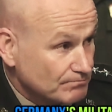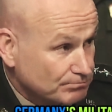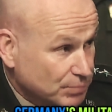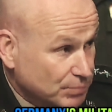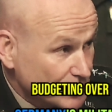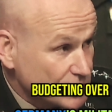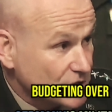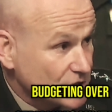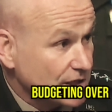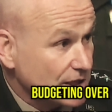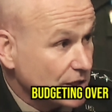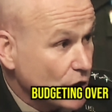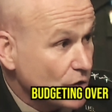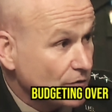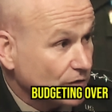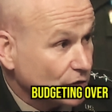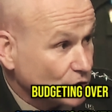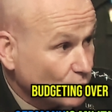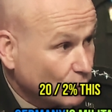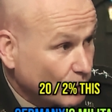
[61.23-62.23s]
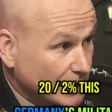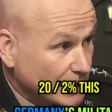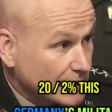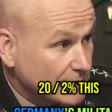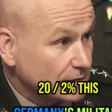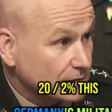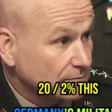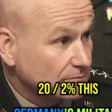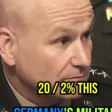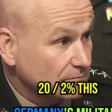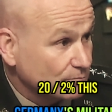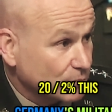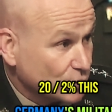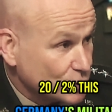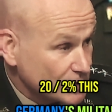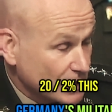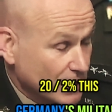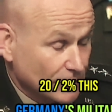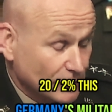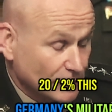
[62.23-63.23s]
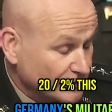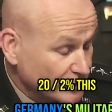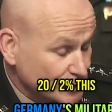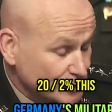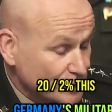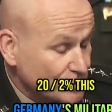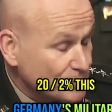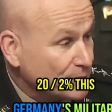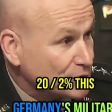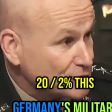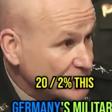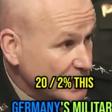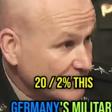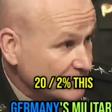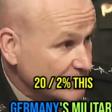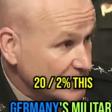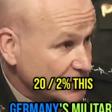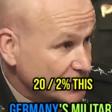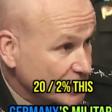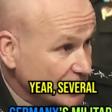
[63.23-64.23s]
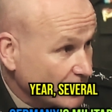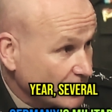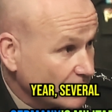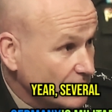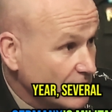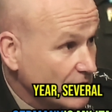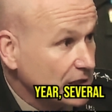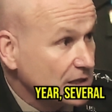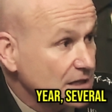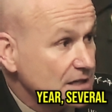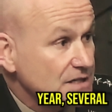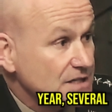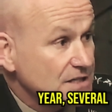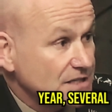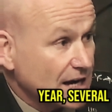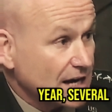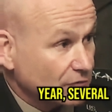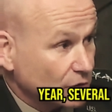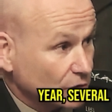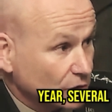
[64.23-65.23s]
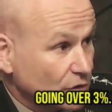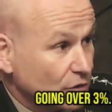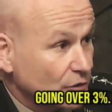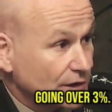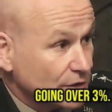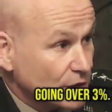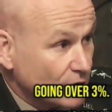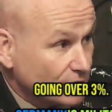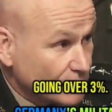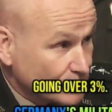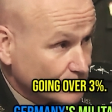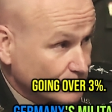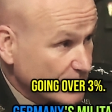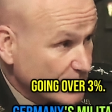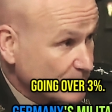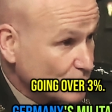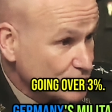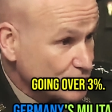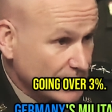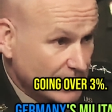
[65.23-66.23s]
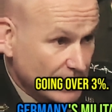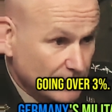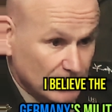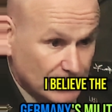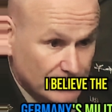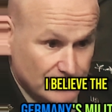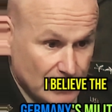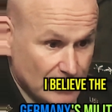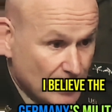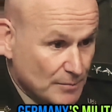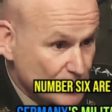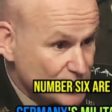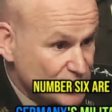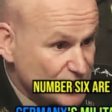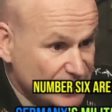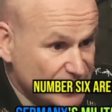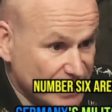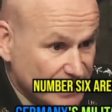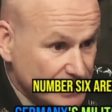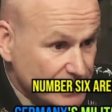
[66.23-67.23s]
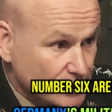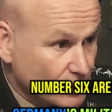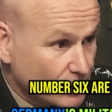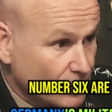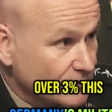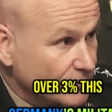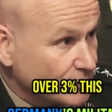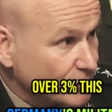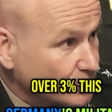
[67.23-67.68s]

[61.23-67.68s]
budgeting over 2% this year, several going over 3%. I believe the number 6 are over